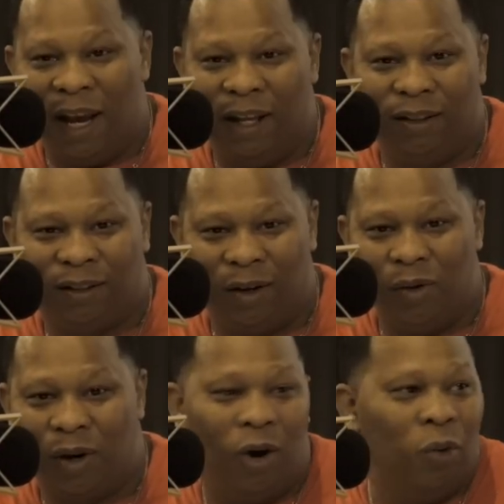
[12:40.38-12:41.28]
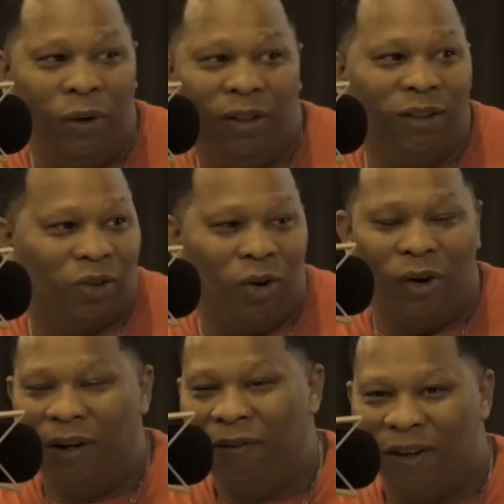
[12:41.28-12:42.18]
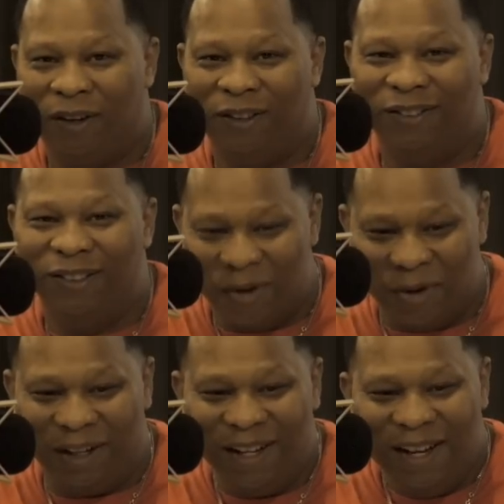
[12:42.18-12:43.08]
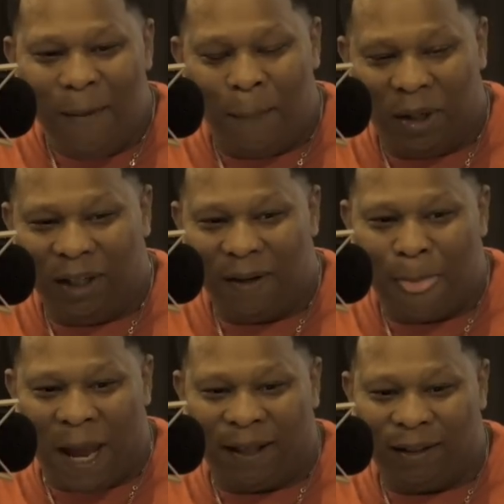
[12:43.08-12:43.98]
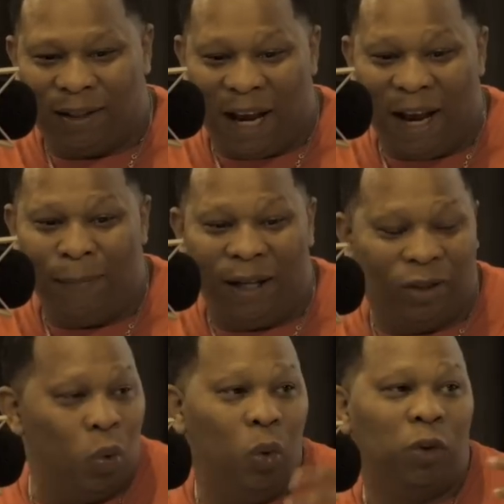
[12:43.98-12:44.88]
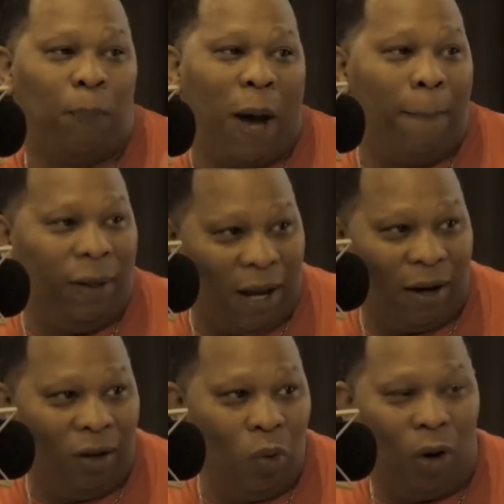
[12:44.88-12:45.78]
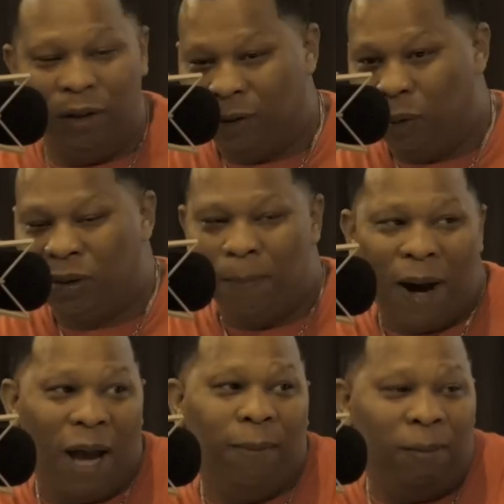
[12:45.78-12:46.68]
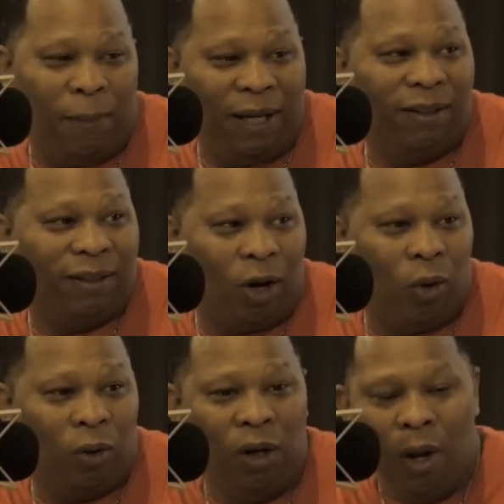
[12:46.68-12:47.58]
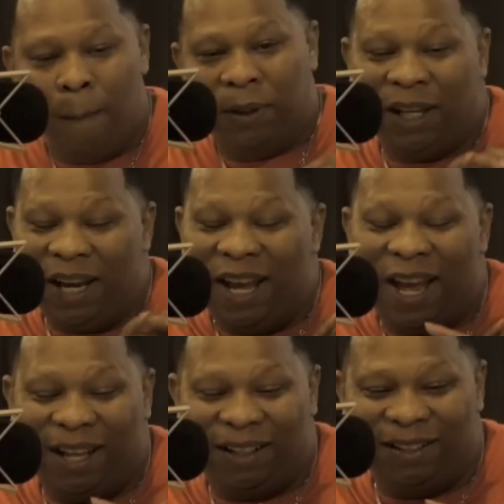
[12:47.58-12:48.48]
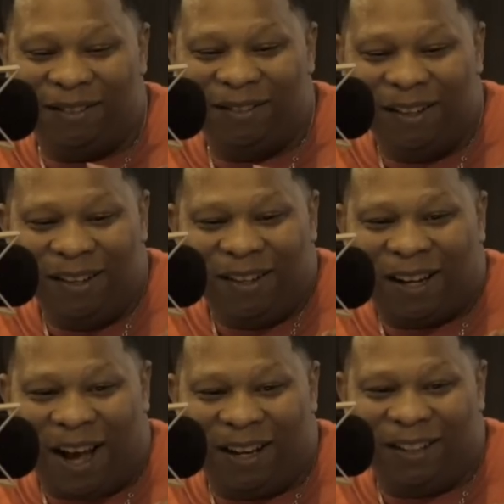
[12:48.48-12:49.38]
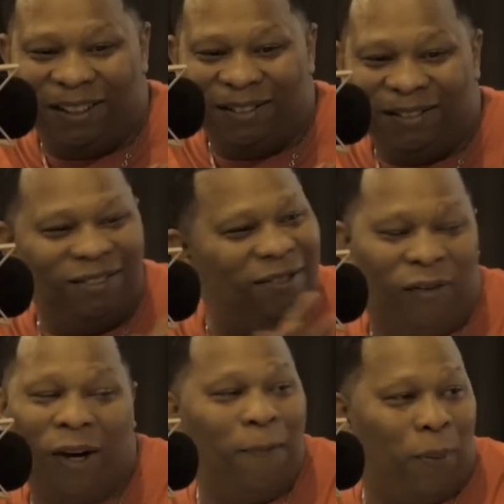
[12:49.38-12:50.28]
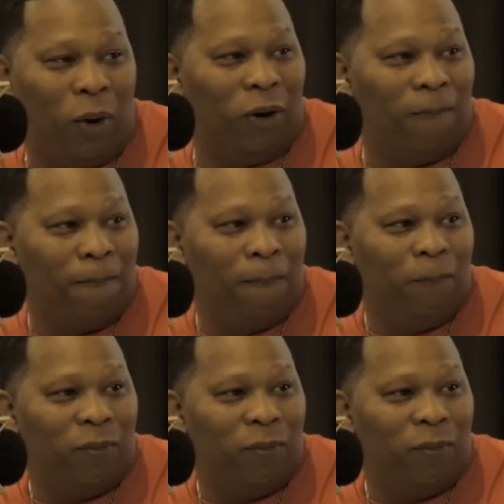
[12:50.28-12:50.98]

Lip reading: They had this song called We Destroy, if y'all don't know it. But at the time, that's what was popping out of New Orleans. It was a Miami-based song. But they had then kind of fell apart.